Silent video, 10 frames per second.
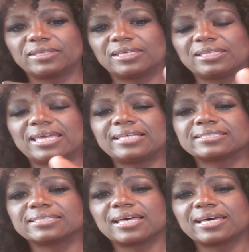and that
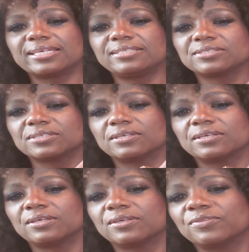slides
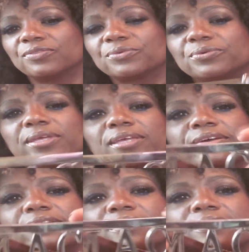through
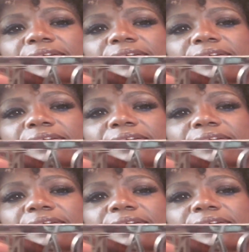here,